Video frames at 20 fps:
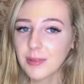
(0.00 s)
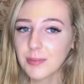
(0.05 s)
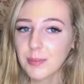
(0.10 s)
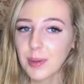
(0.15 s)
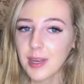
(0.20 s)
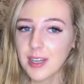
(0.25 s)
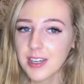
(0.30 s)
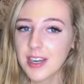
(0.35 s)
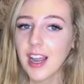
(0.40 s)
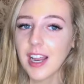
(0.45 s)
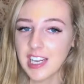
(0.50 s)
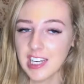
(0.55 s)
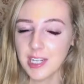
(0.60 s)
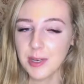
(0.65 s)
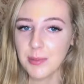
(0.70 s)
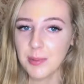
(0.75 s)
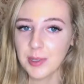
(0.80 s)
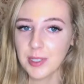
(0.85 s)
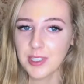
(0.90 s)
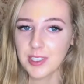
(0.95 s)
but
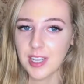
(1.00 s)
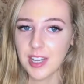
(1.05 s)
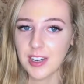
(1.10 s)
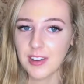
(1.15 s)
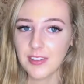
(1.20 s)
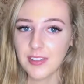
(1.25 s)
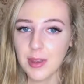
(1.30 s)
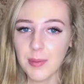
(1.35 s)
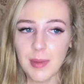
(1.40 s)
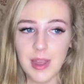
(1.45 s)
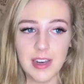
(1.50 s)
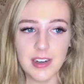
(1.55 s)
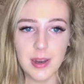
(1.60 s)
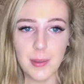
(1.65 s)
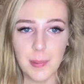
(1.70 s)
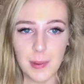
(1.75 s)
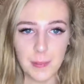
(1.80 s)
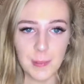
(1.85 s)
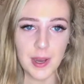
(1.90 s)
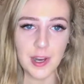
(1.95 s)
90% of them end
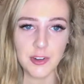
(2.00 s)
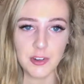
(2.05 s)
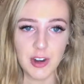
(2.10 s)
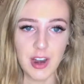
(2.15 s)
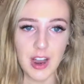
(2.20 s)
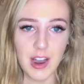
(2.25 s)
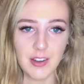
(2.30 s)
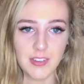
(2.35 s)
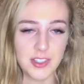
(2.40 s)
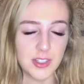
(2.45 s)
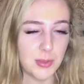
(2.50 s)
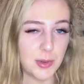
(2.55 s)
up in my drafts